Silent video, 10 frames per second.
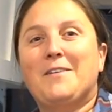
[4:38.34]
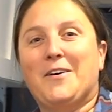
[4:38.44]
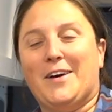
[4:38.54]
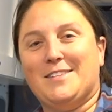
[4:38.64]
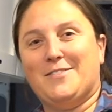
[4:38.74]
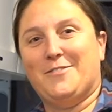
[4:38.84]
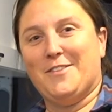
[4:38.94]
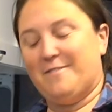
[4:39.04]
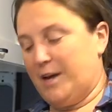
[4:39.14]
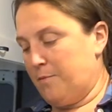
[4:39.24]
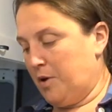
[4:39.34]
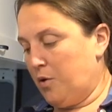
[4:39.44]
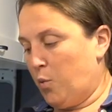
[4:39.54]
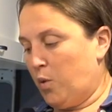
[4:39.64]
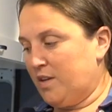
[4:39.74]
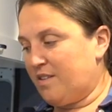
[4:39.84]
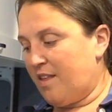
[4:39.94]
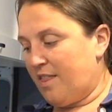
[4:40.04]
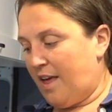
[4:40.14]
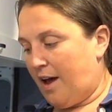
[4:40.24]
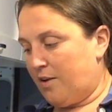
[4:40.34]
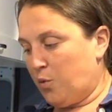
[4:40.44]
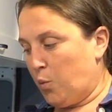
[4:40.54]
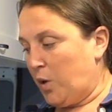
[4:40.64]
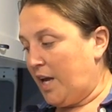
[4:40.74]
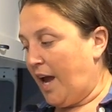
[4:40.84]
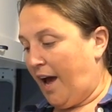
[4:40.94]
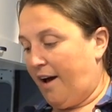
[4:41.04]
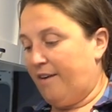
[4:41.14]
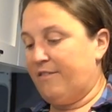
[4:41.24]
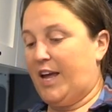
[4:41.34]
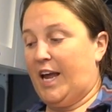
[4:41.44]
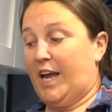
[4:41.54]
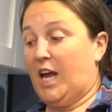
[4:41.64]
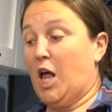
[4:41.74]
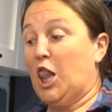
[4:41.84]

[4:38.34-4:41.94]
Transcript: requests for the van build was that we have a